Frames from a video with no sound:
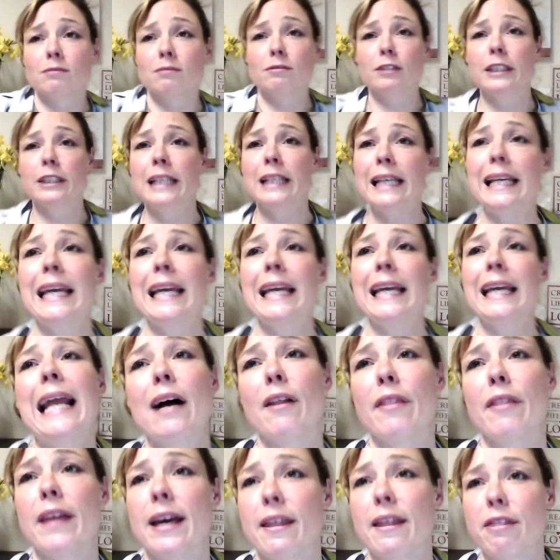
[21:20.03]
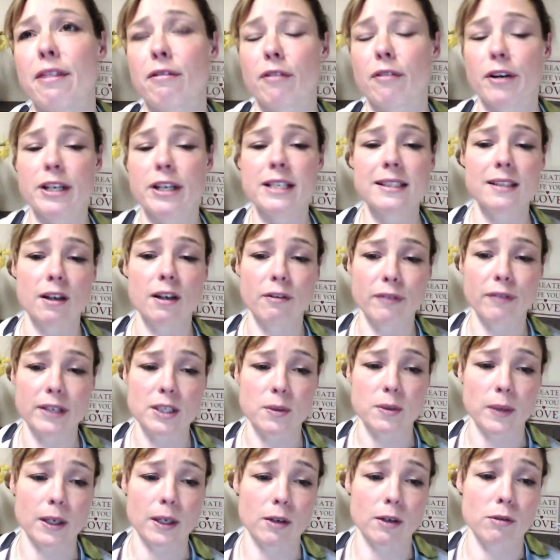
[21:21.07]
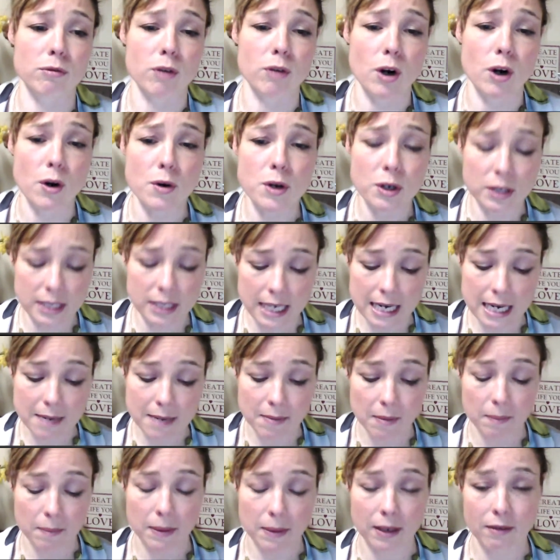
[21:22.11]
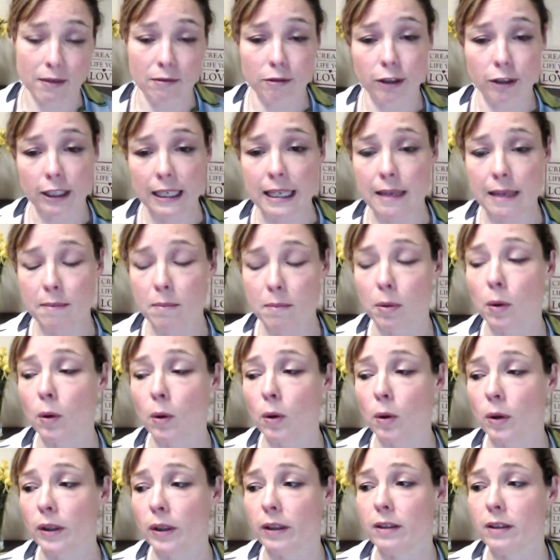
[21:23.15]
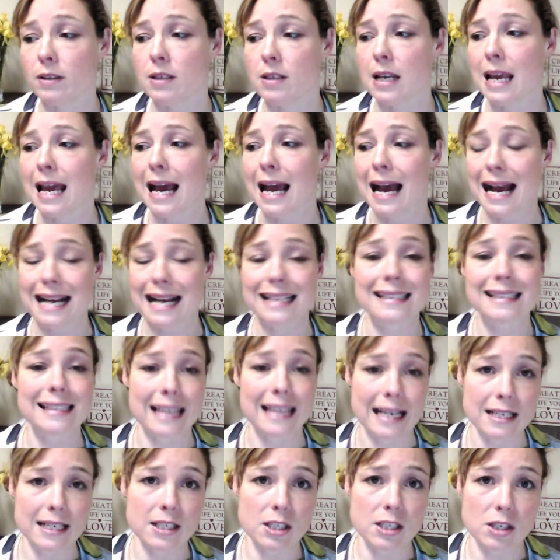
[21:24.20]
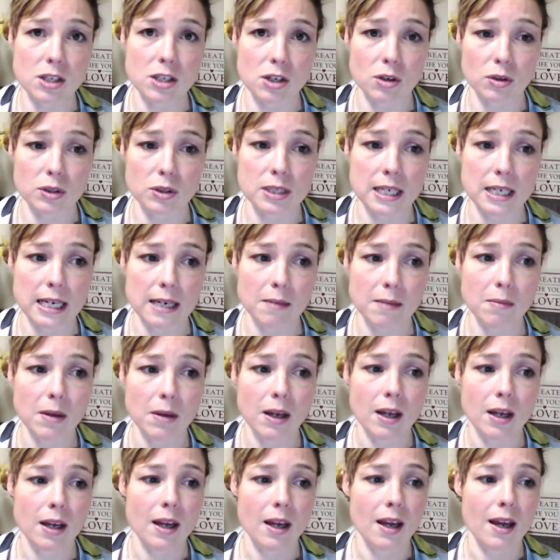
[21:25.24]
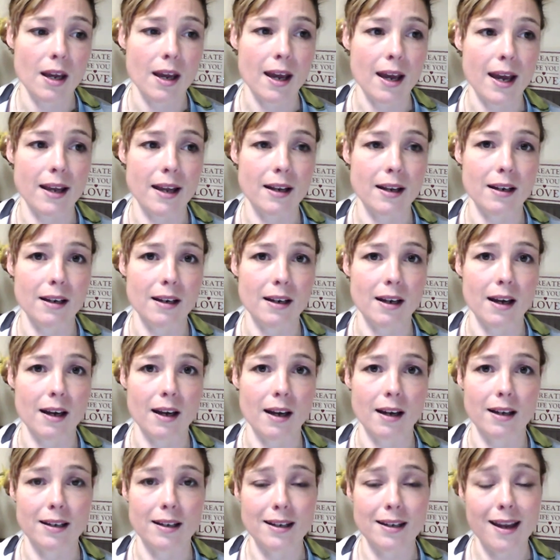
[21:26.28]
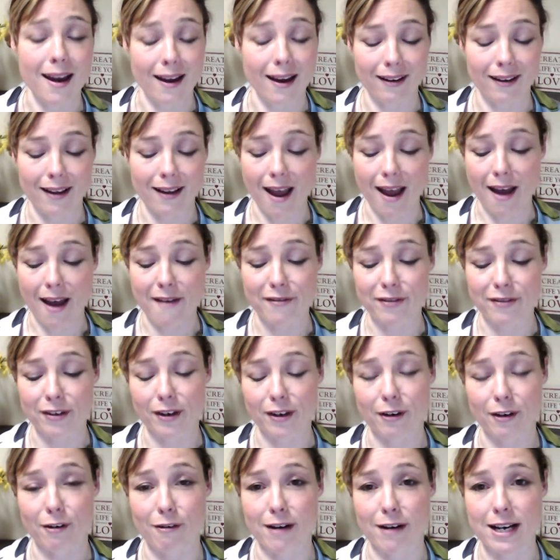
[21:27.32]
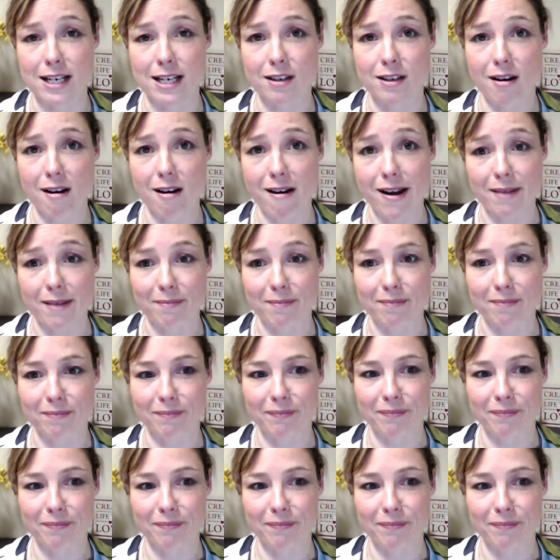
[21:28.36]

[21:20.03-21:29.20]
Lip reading: Really get out there, throw yourself into it, grow your team and be a really important asset to your team. And have a great time.